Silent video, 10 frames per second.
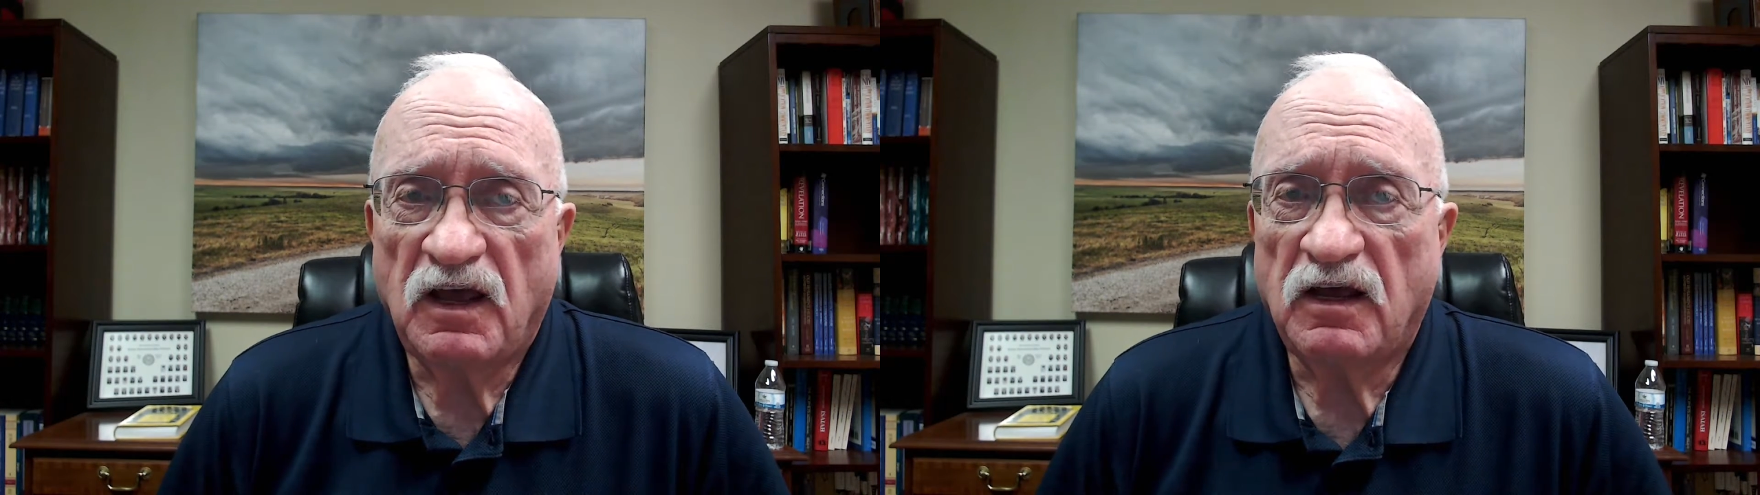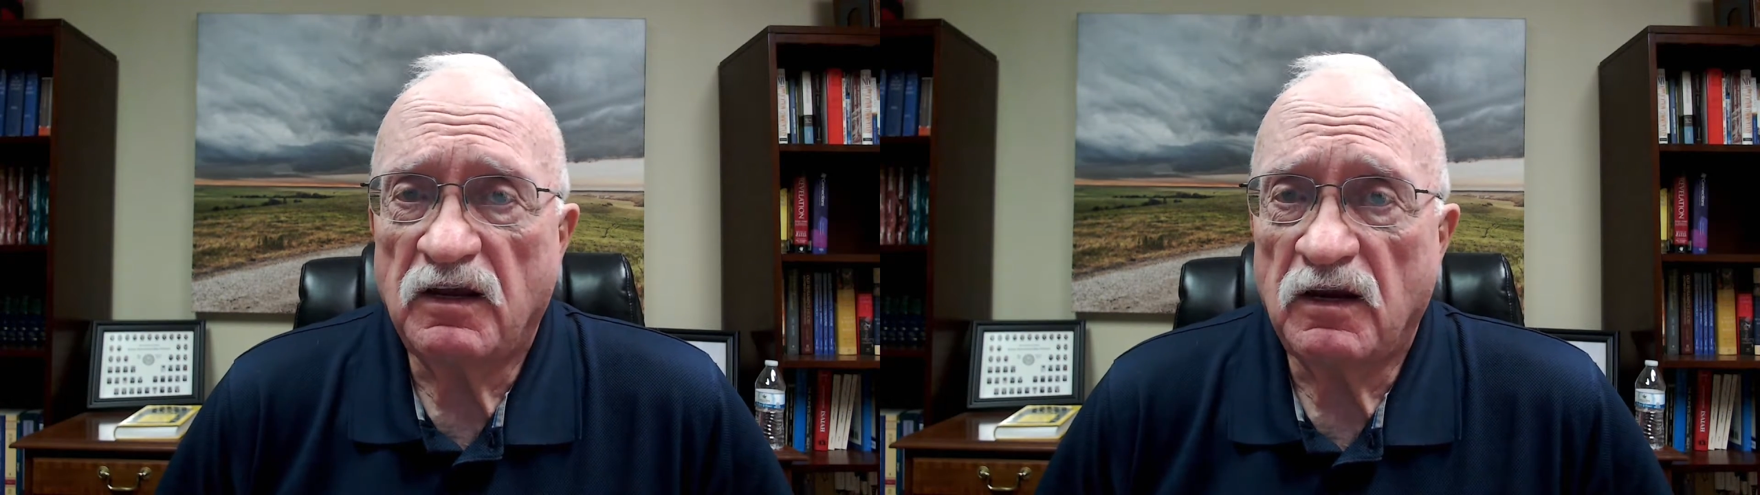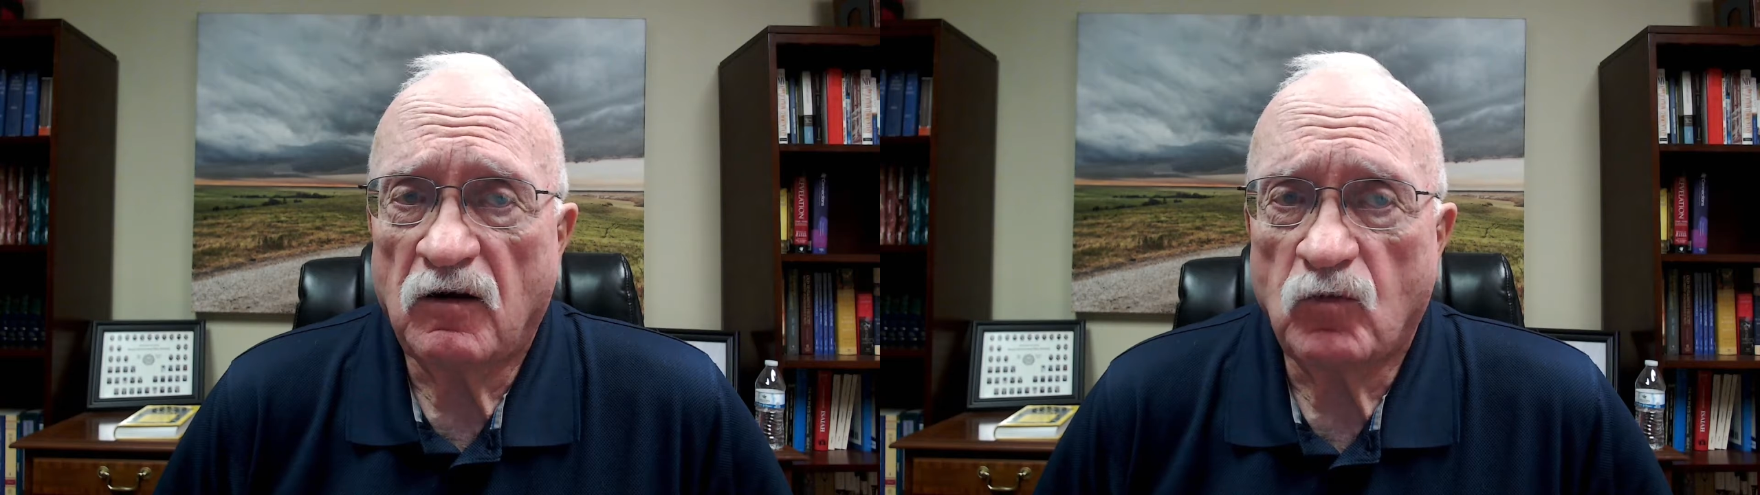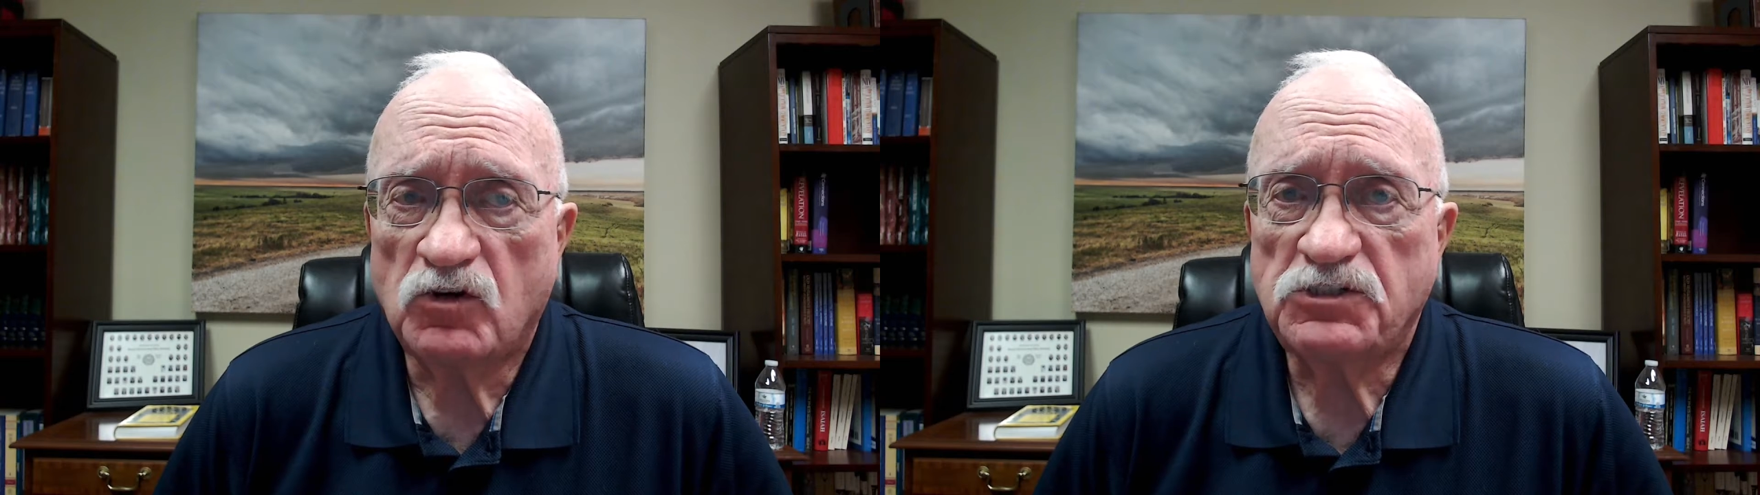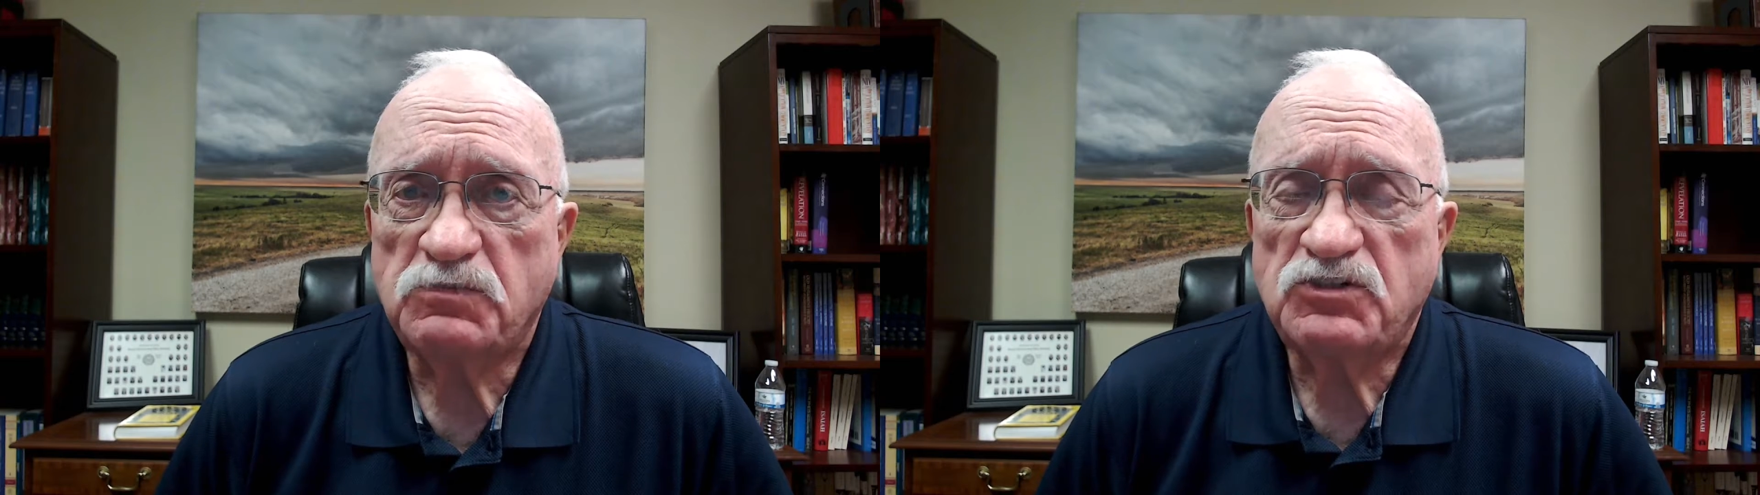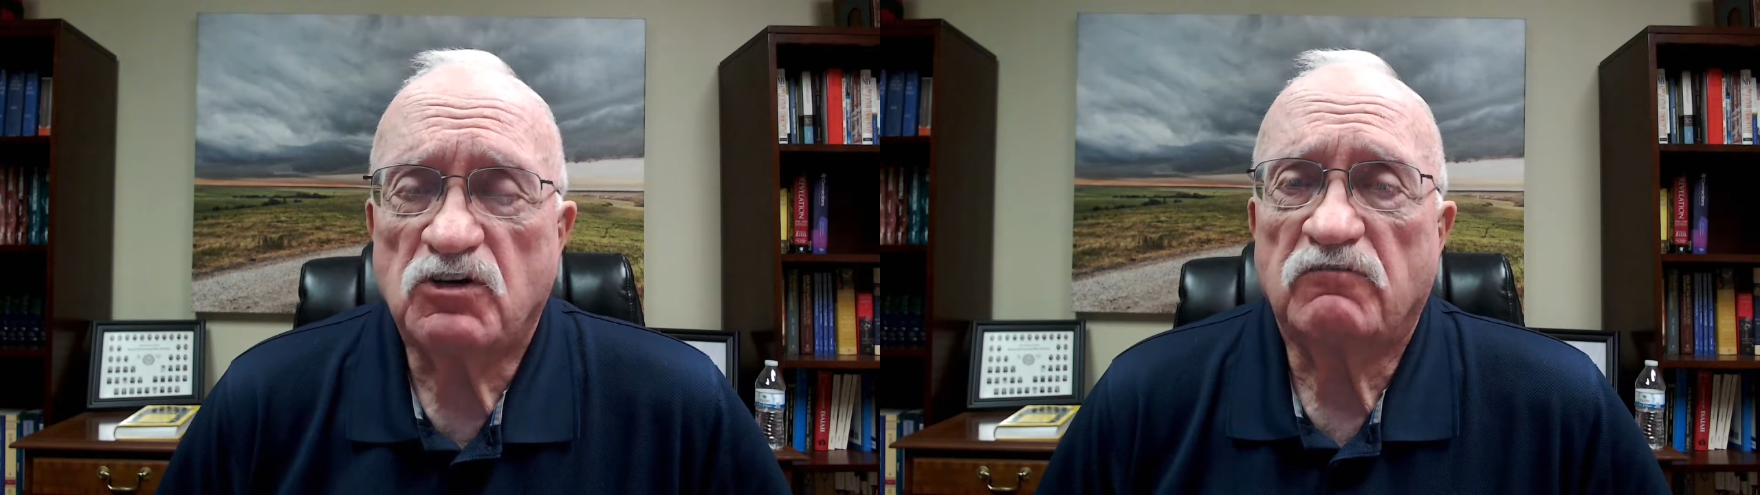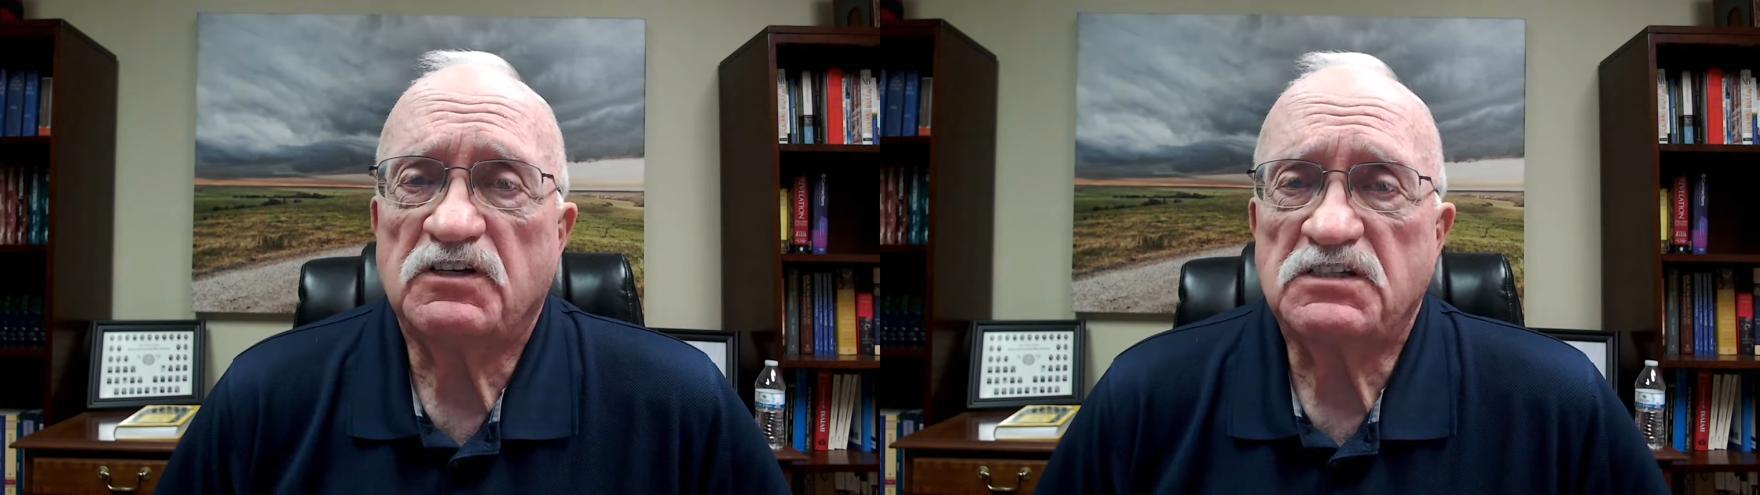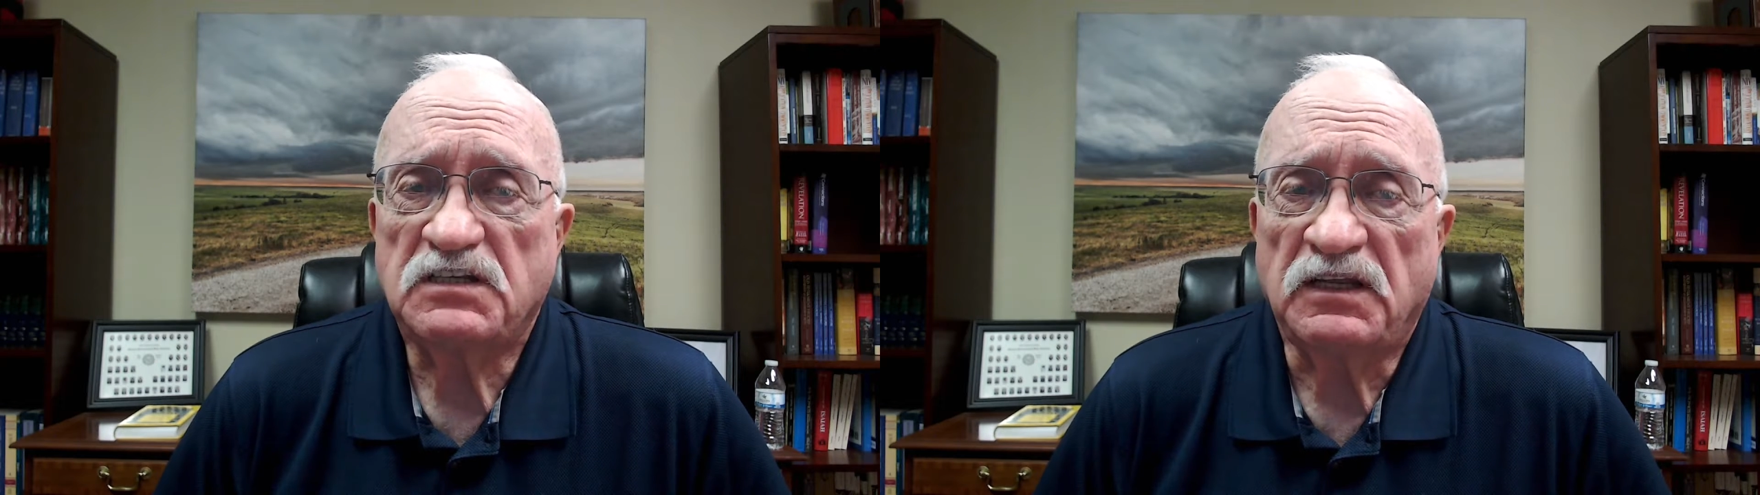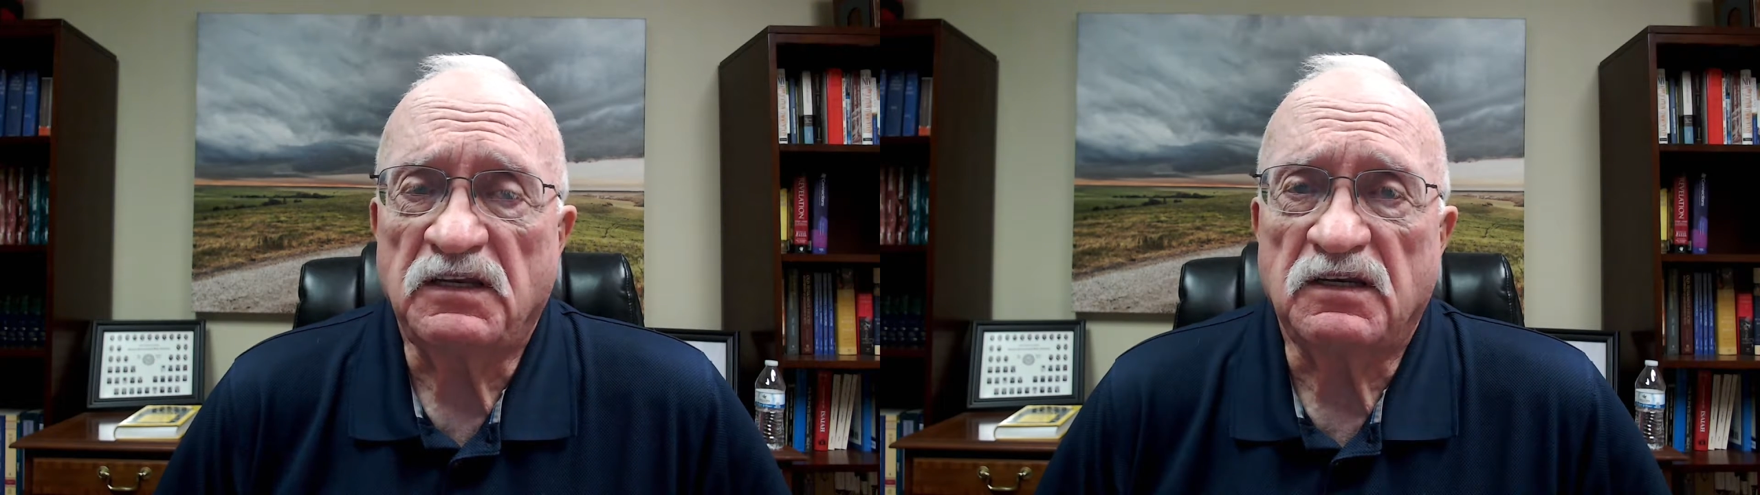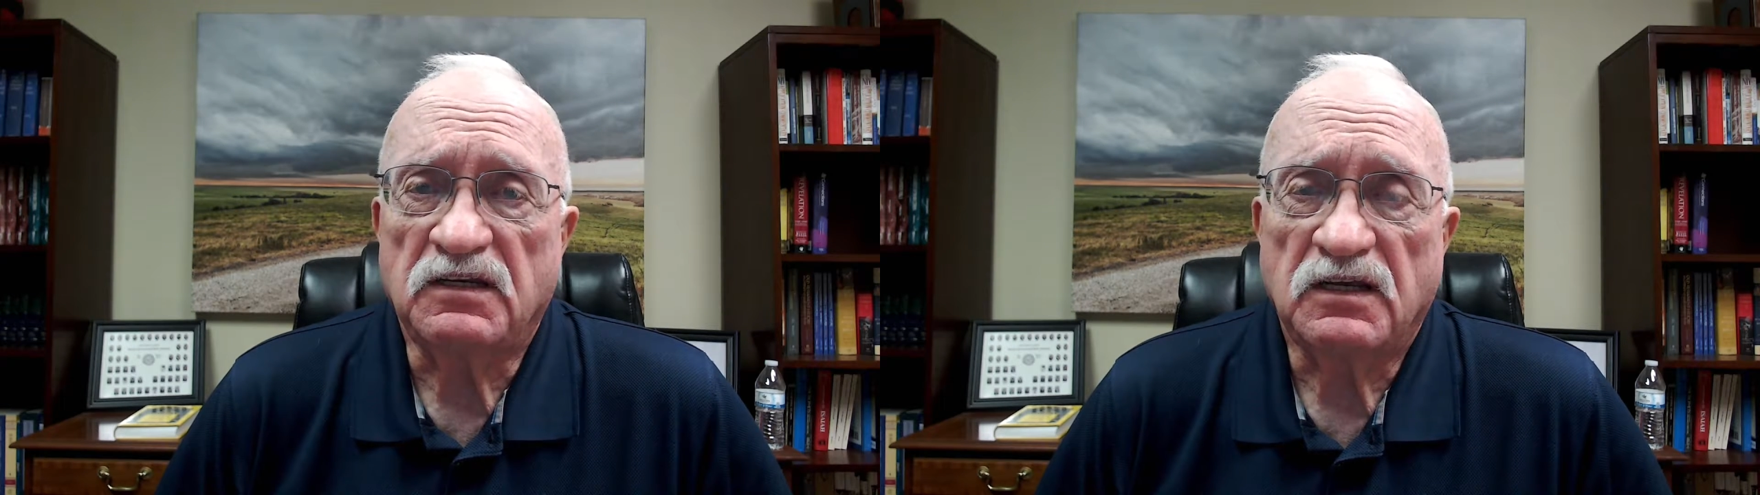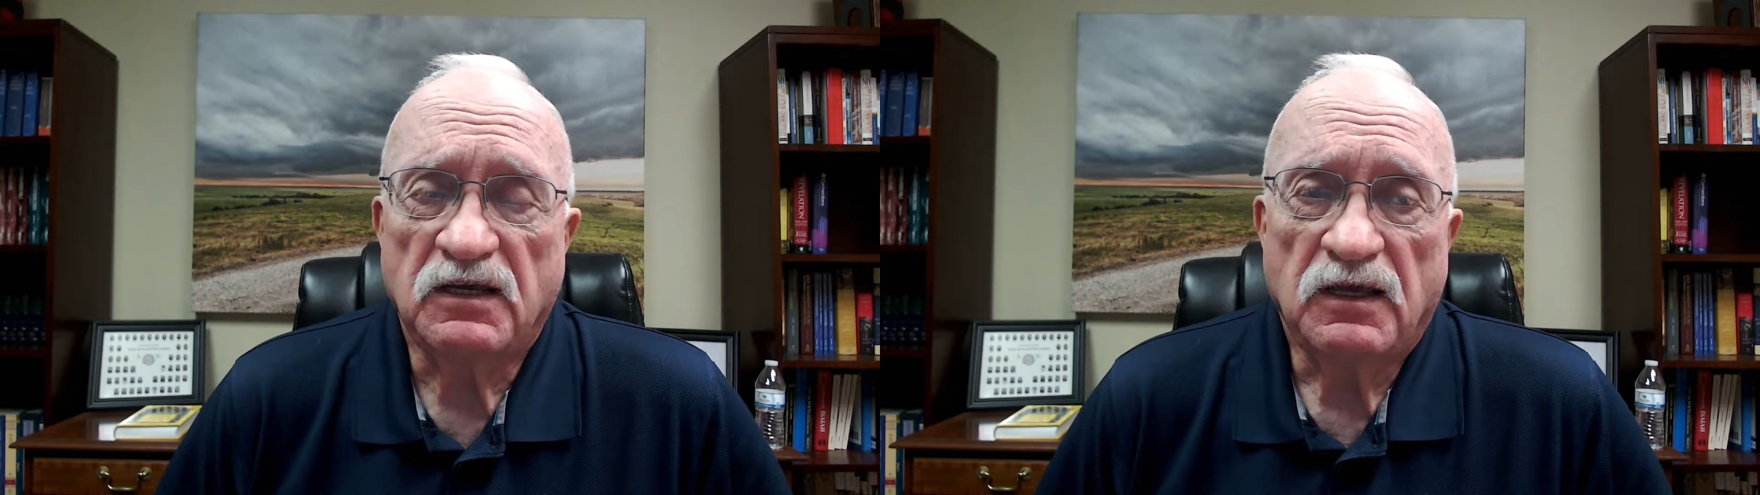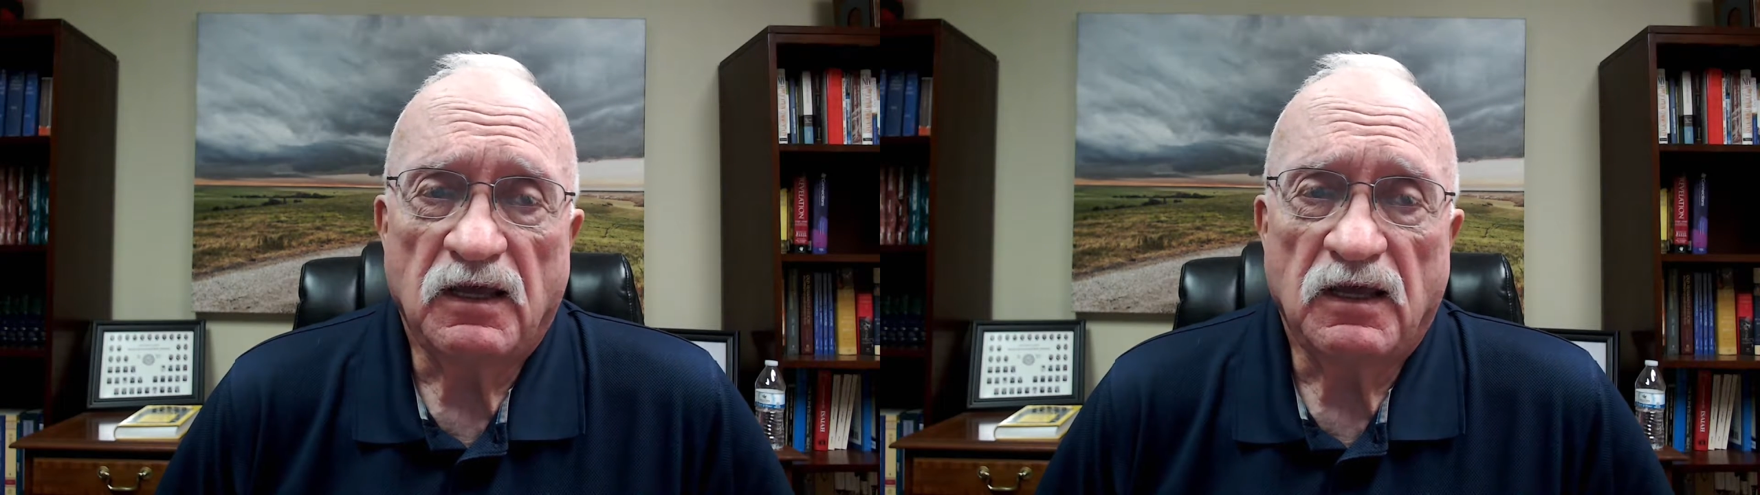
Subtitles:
in our worship service, and